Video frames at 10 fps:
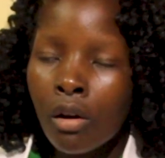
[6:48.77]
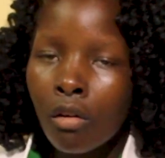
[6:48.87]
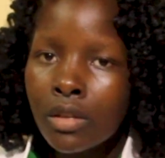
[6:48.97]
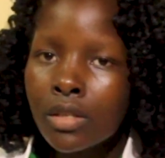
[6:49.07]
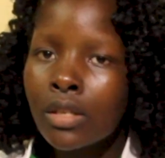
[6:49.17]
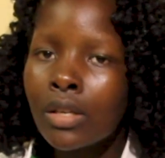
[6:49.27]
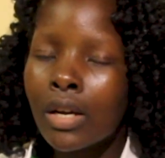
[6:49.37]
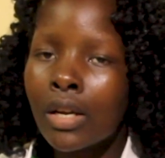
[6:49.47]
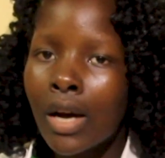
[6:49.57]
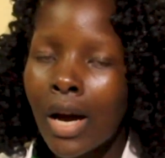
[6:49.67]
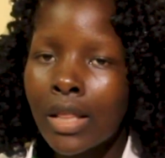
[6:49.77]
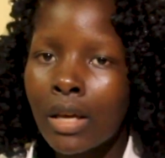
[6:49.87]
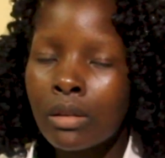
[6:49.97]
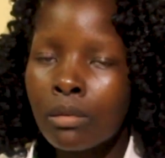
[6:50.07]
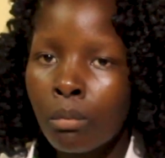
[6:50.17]
considering
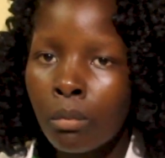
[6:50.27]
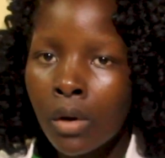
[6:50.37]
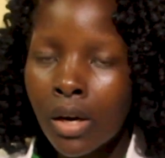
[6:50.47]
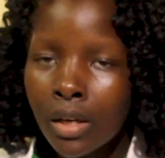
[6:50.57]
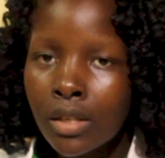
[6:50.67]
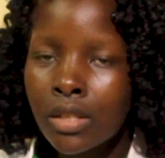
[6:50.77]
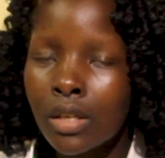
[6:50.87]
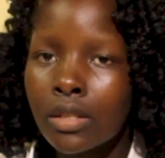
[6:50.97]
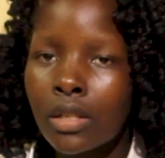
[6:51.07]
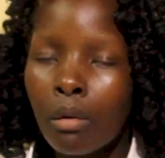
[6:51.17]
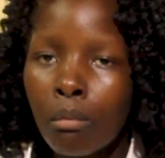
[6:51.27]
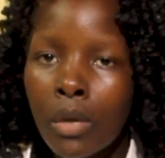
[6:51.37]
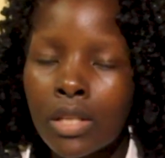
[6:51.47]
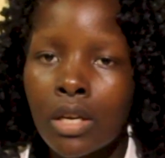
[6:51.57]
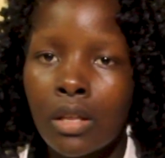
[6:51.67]
other Christians
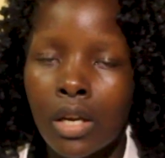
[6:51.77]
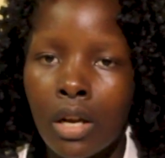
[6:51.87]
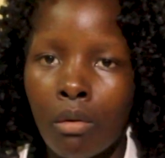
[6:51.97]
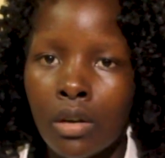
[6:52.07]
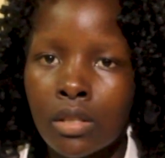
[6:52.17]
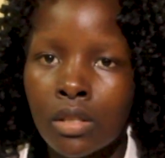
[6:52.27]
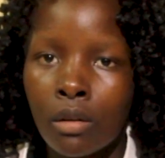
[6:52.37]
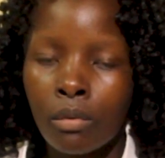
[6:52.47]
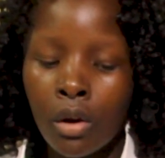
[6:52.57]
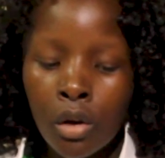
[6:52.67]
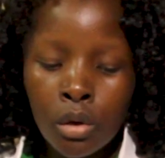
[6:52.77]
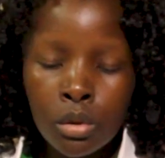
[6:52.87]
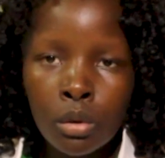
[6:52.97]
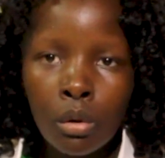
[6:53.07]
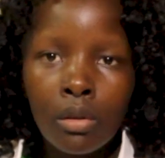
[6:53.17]
better than ourselves.
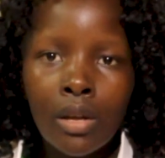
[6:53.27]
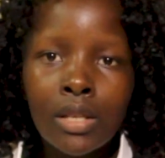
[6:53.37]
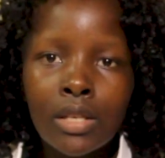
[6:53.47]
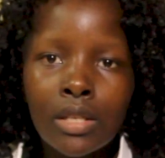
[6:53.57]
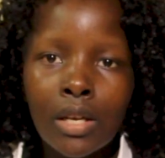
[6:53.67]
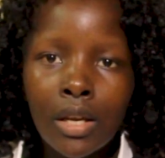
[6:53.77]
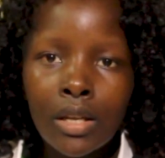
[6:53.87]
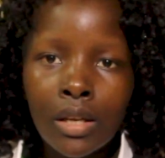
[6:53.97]
So that is the